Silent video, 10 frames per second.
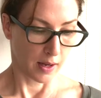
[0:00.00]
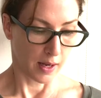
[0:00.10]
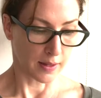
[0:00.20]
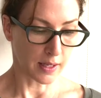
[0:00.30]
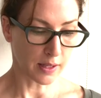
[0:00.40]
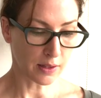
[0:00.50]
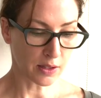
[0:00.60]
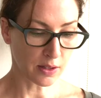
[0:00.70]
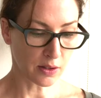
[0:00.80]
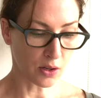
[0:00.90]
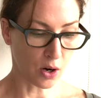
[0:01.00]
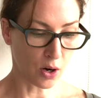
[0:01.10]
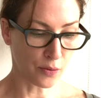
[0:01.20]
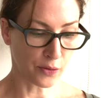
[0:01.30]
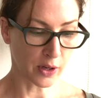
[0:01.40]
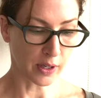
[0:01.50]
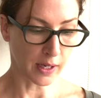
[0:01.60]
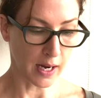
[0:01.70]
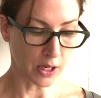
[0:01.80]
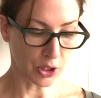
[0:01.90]
In the instance of
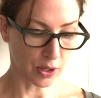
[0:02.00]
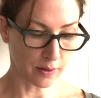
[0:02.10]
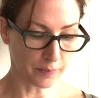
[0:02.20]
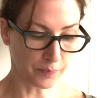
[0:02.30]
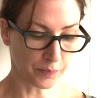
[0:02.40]
concussion,